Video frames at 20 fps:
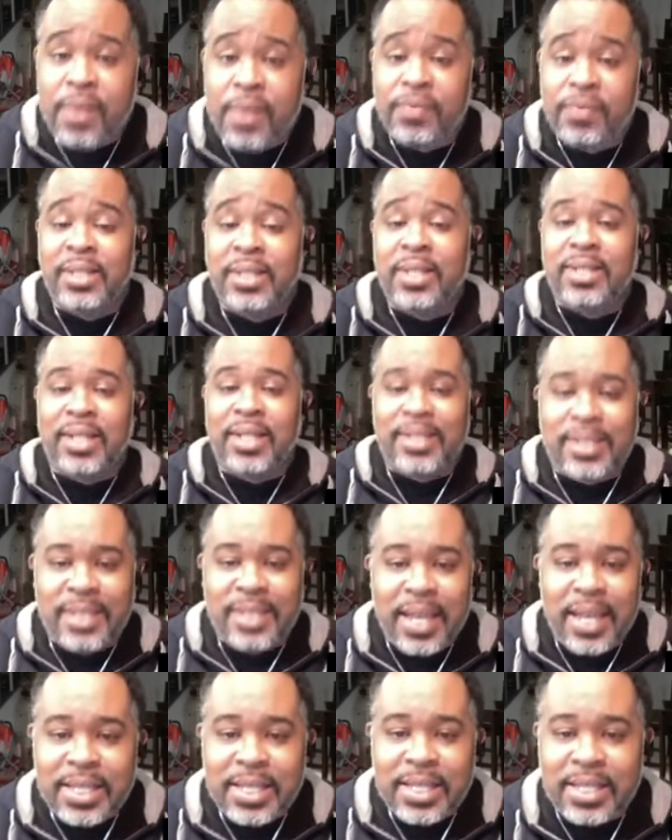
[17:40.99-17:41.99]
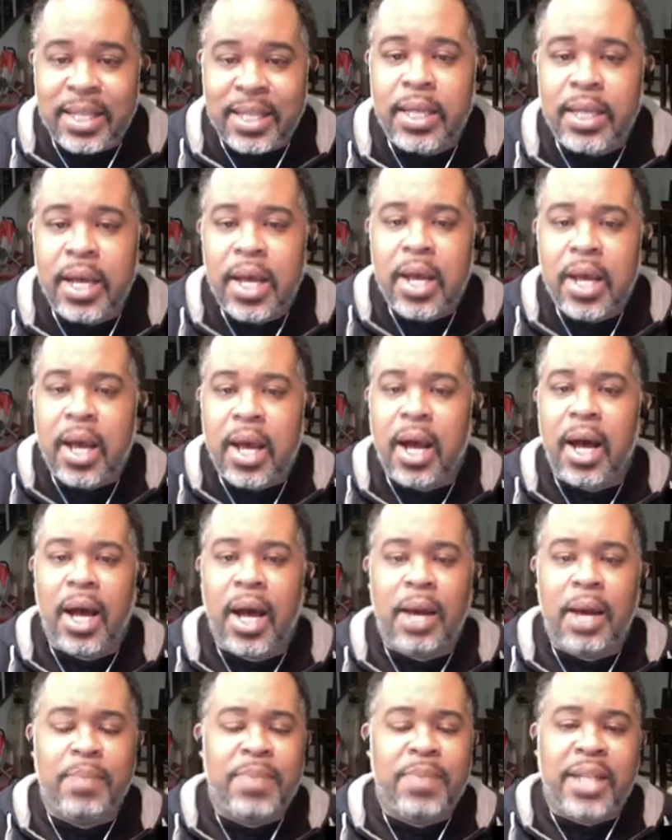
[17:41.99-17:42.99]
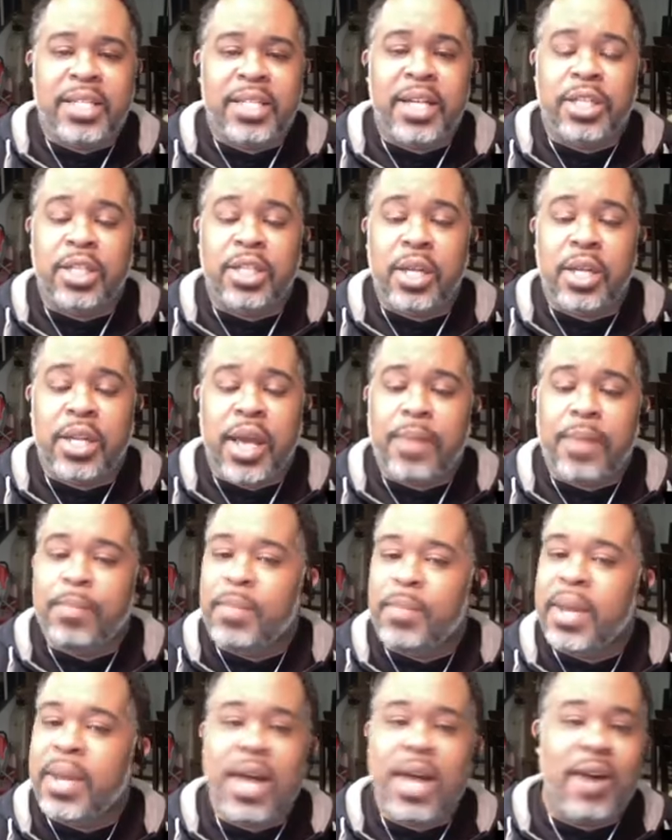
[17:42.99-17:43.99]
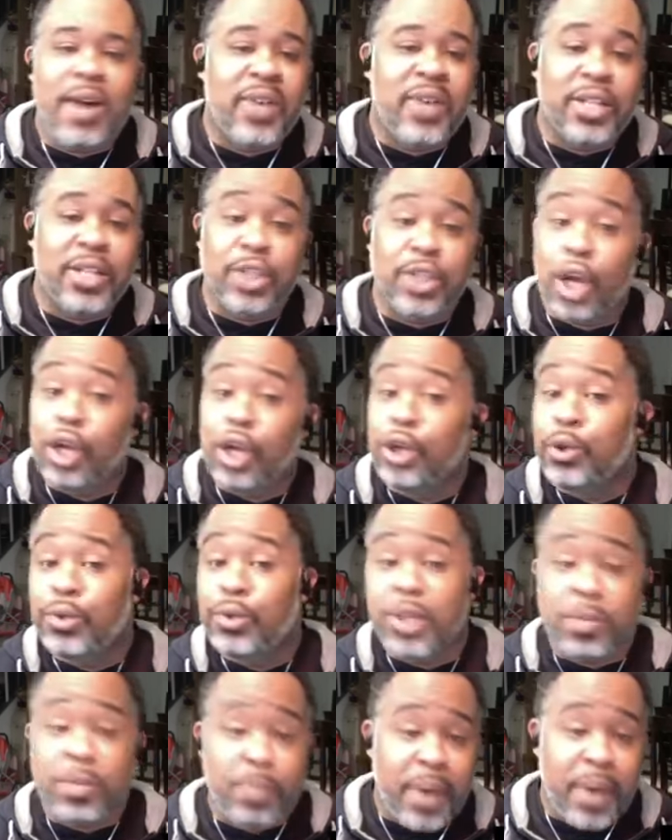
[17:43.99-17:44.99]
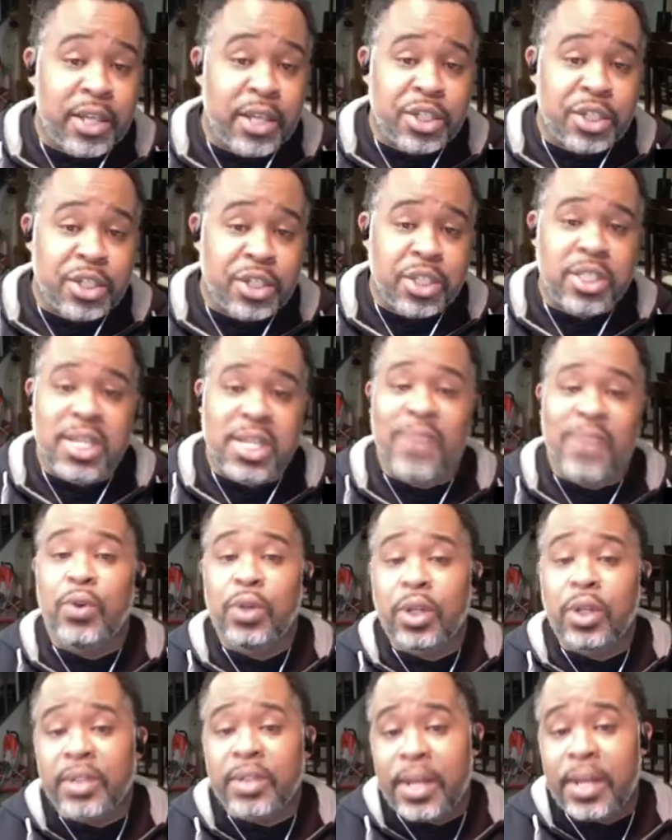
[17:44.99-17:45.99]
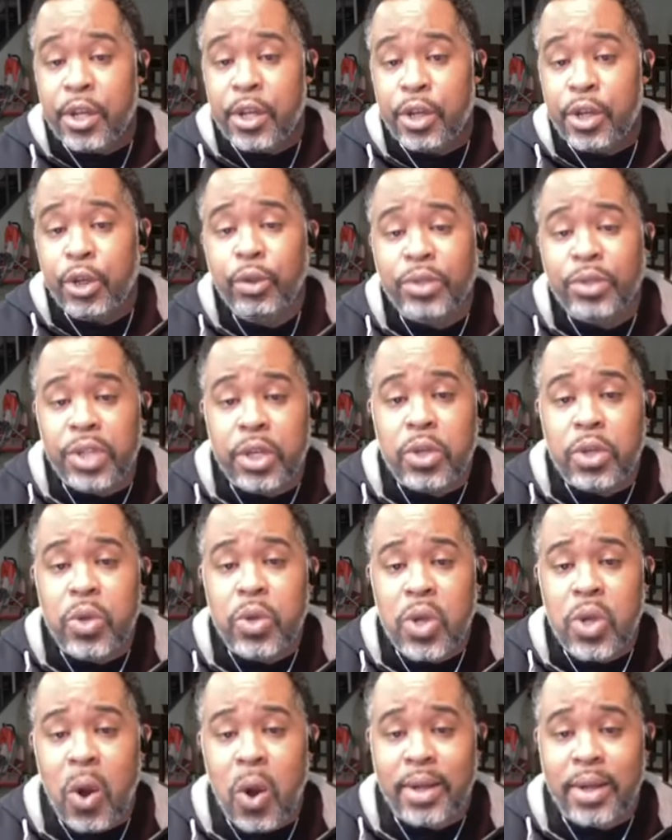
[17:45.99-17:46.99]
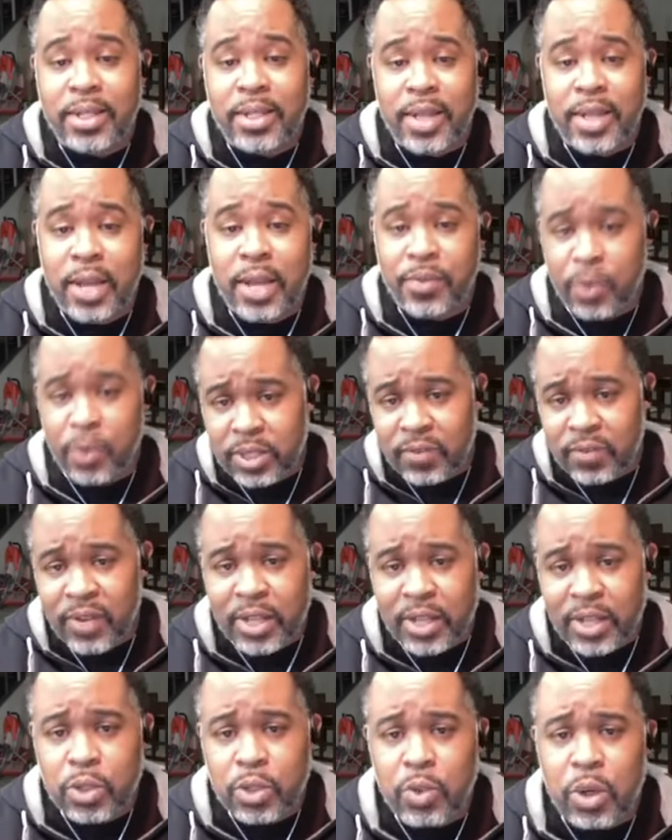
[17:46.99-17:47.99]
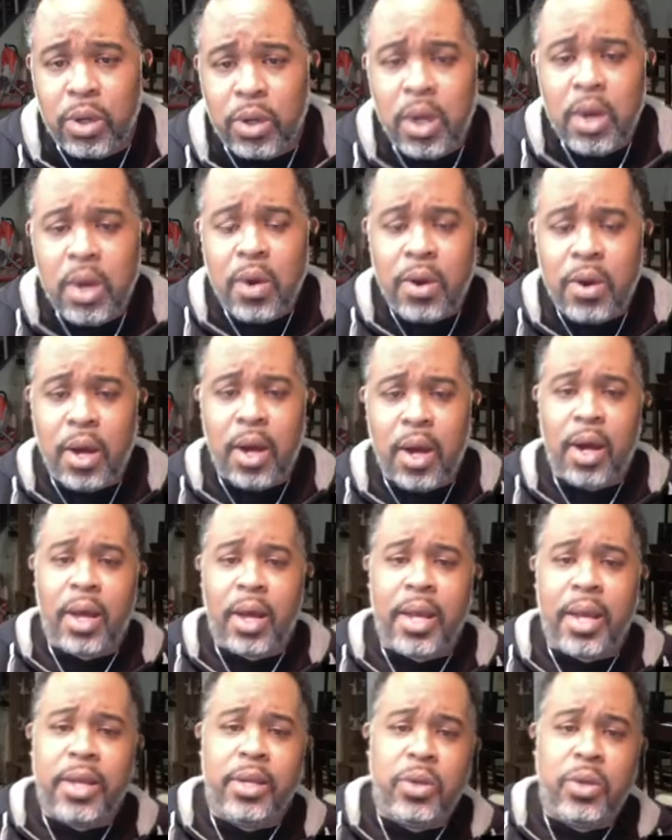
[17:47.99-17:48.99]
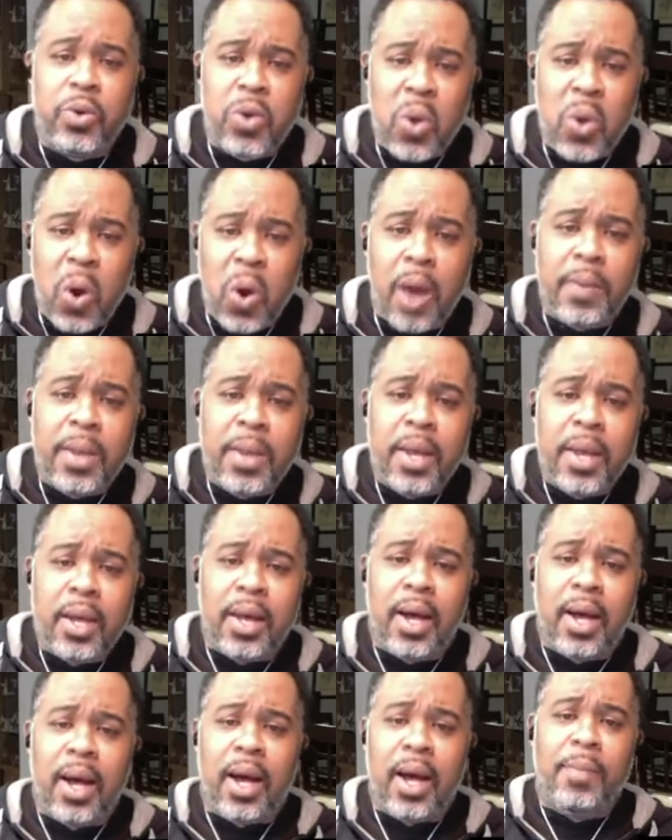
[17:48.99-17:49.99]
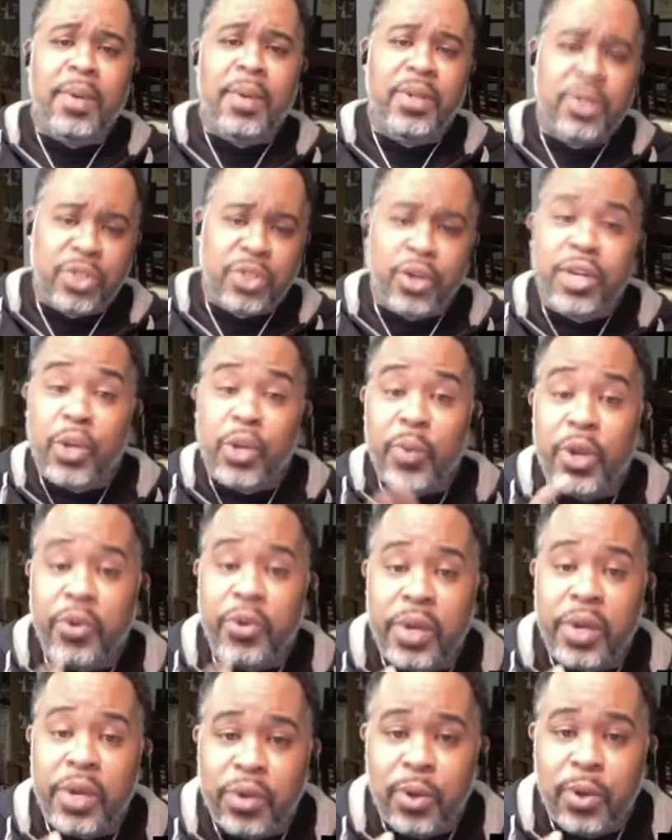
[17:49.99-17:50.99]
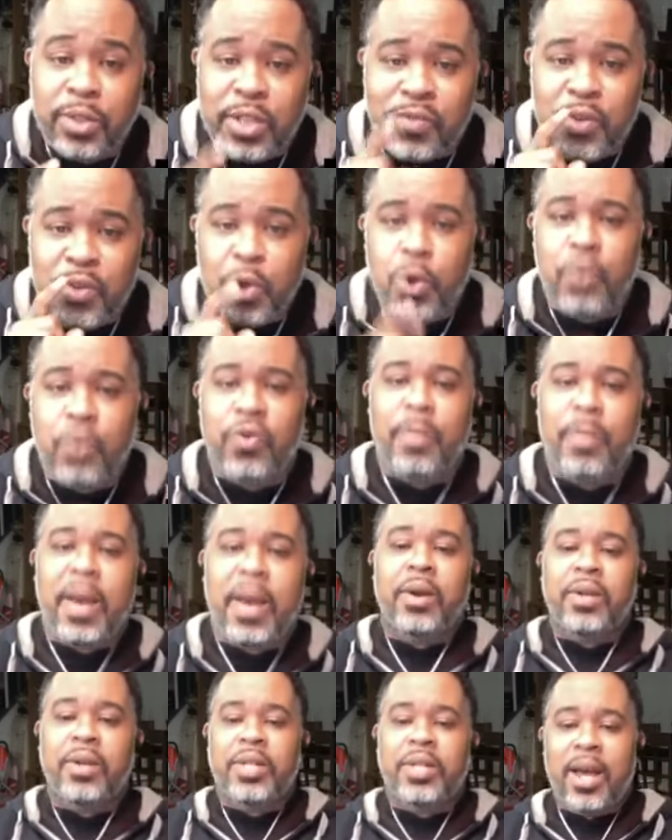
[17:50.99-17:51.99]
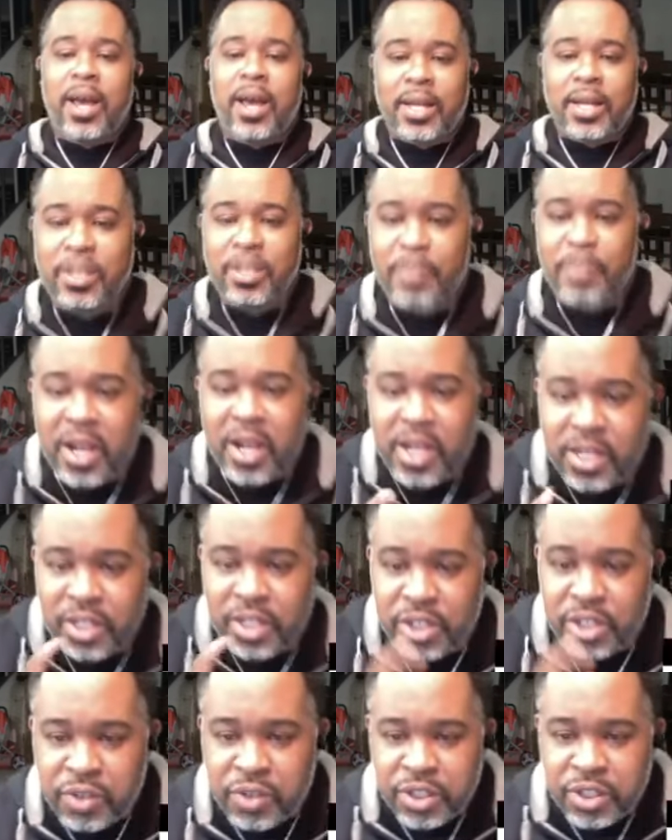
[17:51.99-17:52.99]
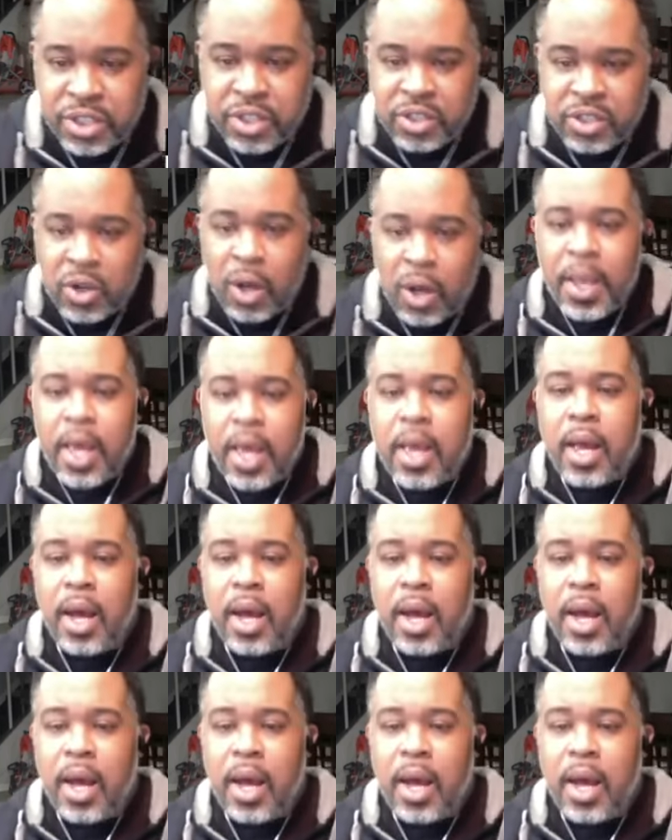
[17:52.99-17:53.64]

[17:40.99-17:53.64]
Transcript: This is a season um, that just that many of us are losing patience. If you looked at the news in New York today, those of us who are uh, in New York, um, and certainly we greet those of you who are from out of town. I see my cousin Trisha's on.